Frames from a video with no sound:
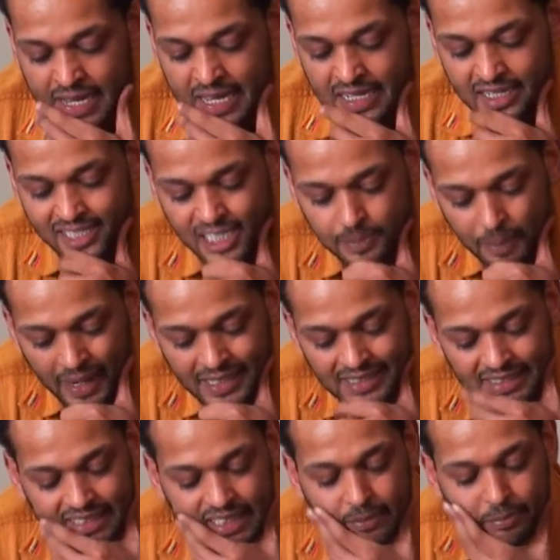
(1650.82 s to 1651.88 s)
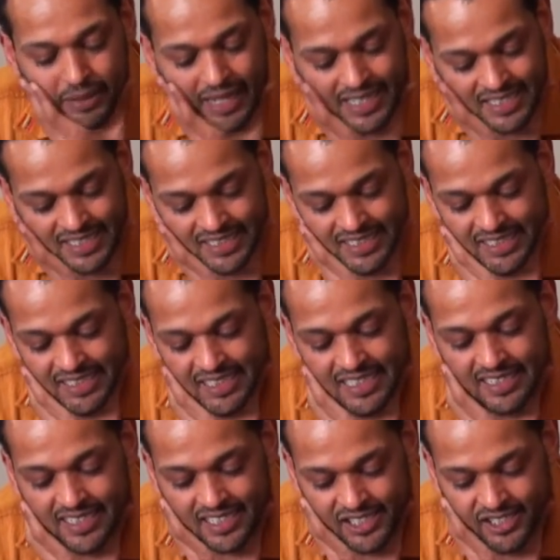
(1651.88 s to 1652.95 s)
Despite the complexity and
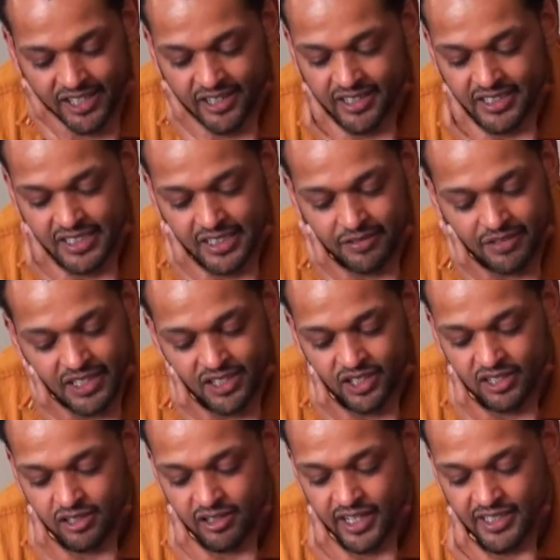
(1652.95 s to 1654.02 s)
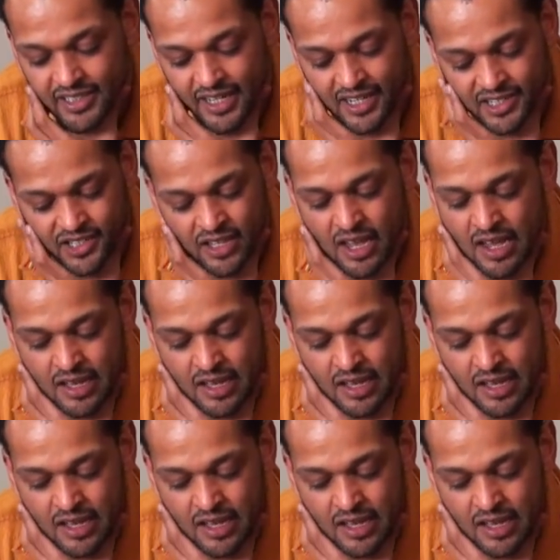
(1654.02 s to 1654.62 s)
dexterity of these literary texts,